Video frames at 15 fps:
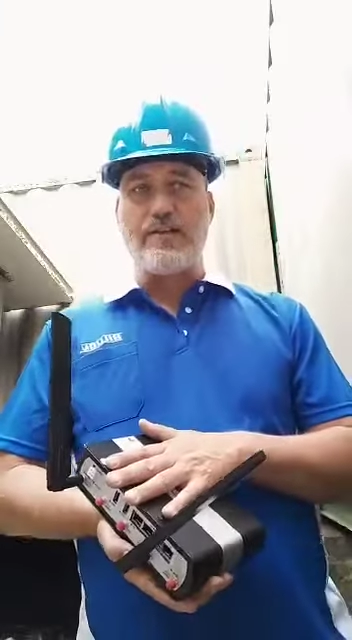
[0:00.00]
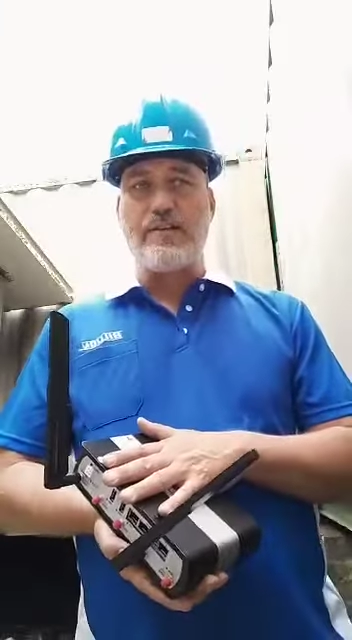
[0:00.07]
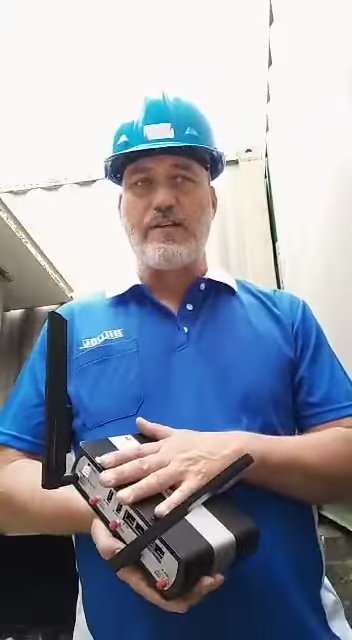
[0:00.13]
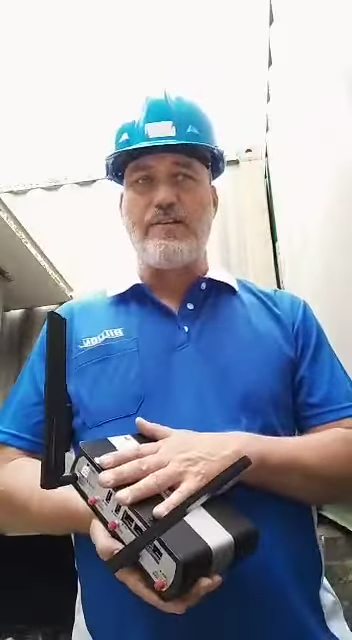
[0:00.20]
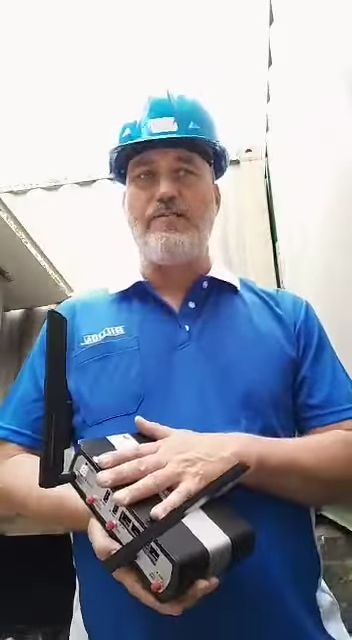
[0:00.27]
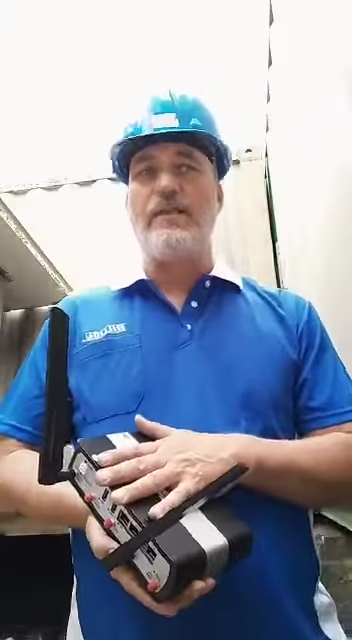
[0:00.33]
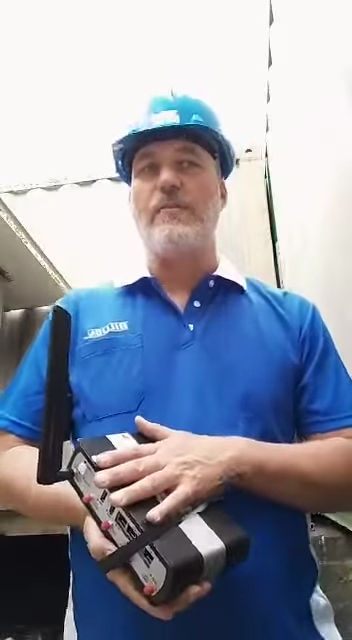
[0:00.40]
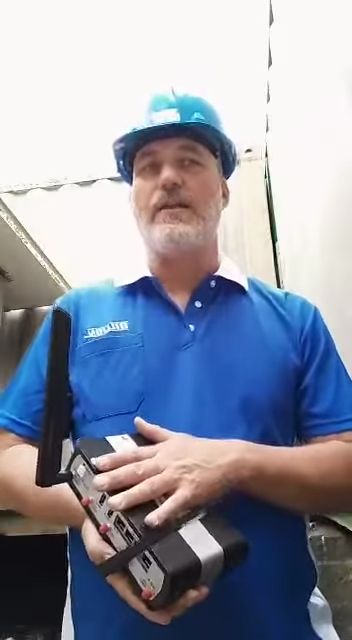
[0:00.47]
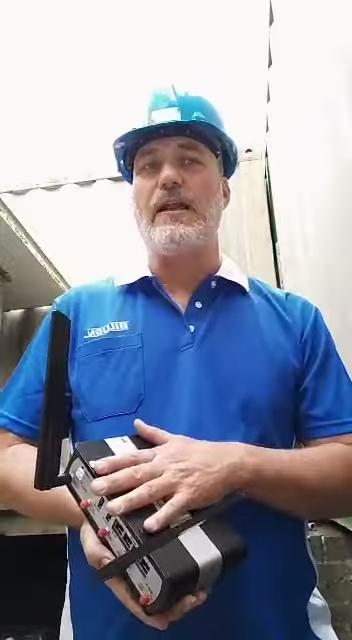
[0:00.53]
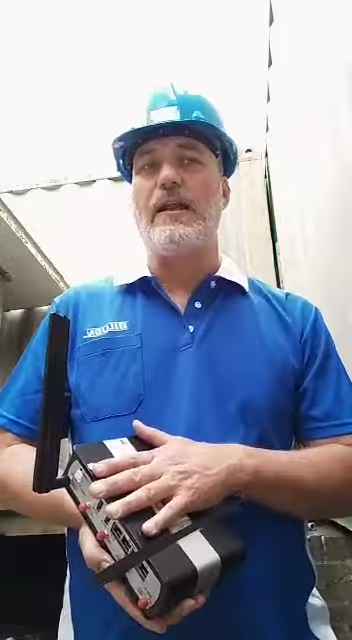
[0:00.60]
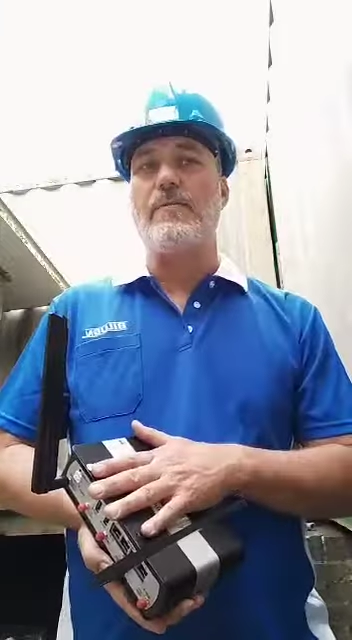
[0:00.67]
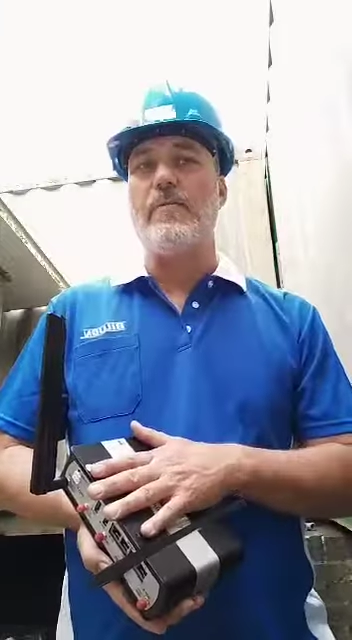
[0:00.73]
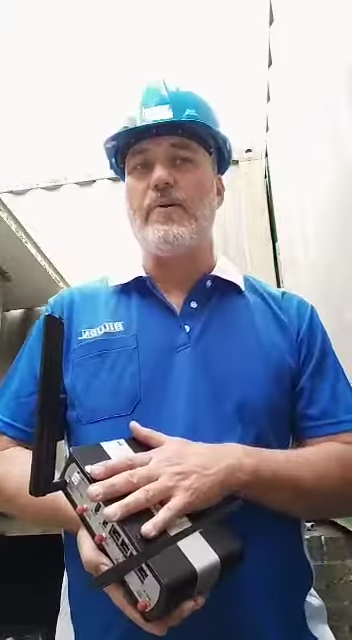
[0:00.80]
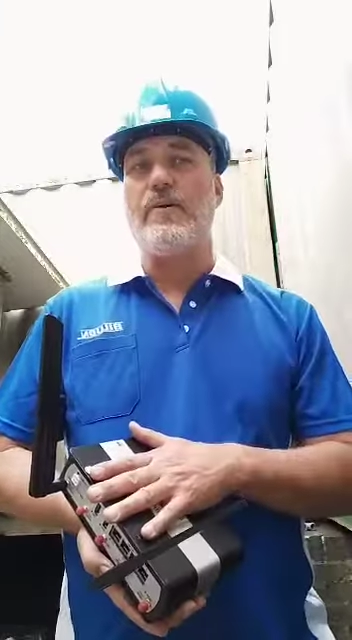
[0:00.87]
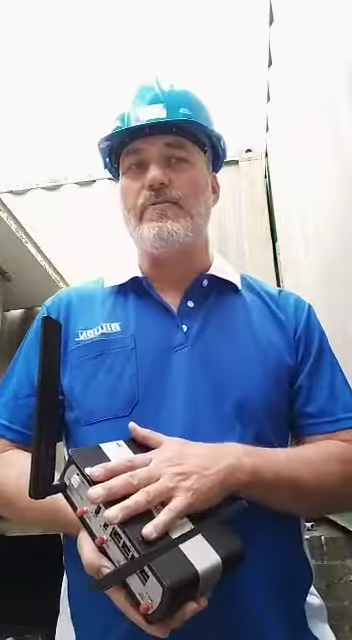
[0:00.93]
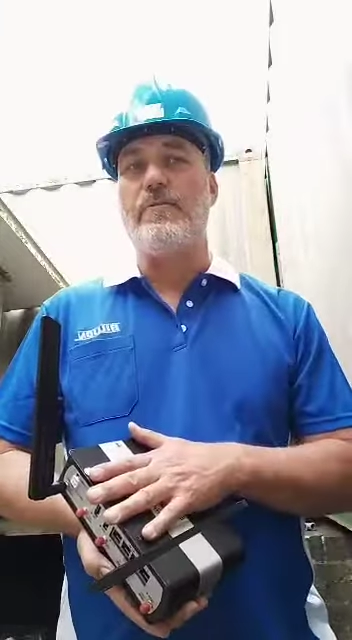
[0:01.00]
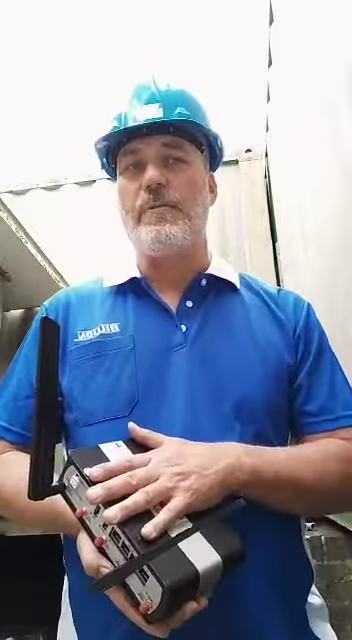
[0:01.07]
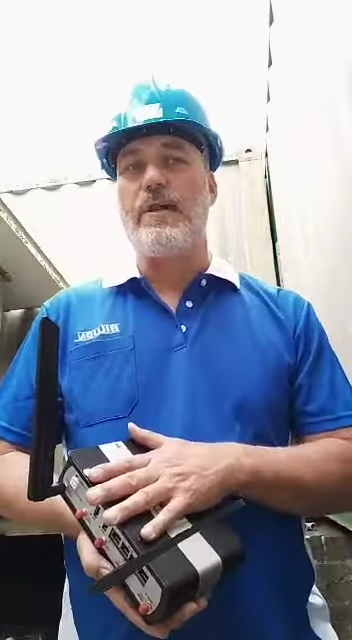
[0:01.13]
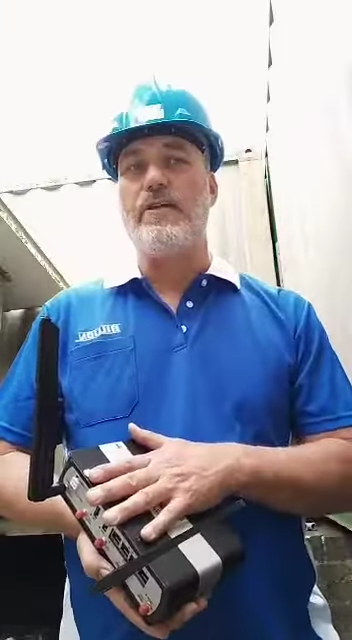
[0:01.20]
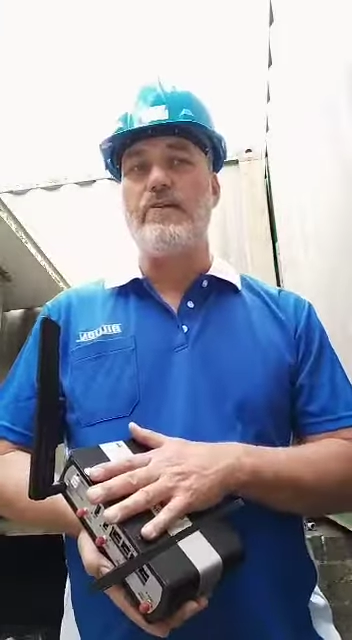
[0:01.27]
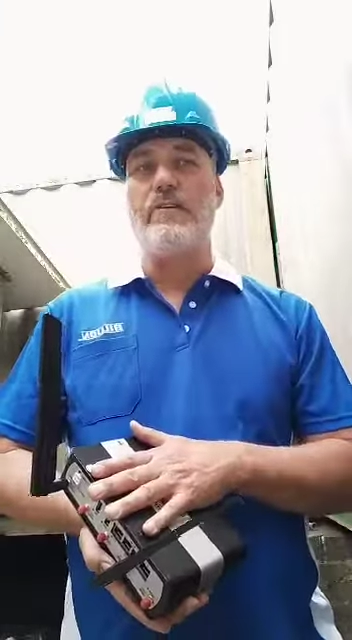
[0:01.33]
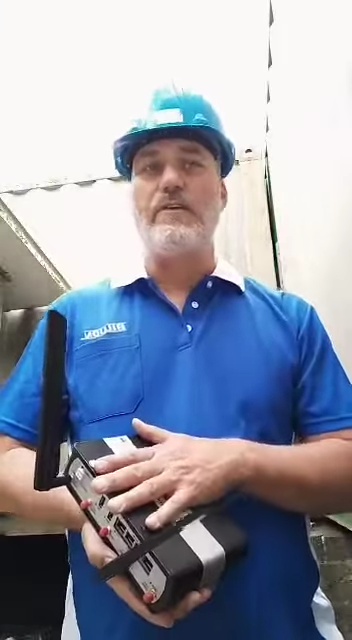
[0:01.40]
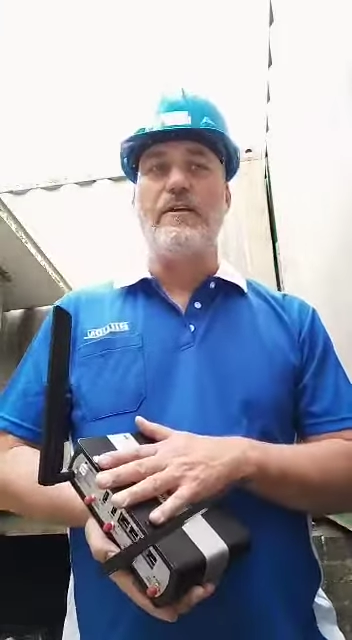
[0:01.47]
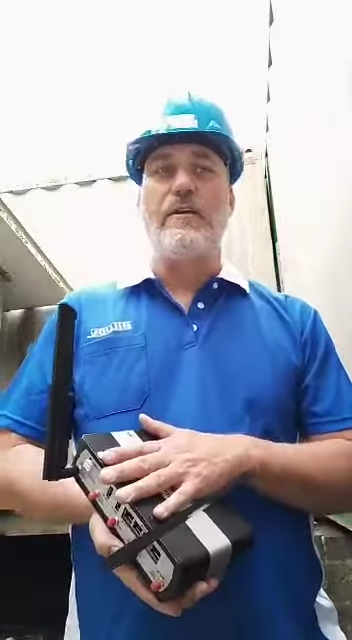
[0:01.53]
If you would like more information,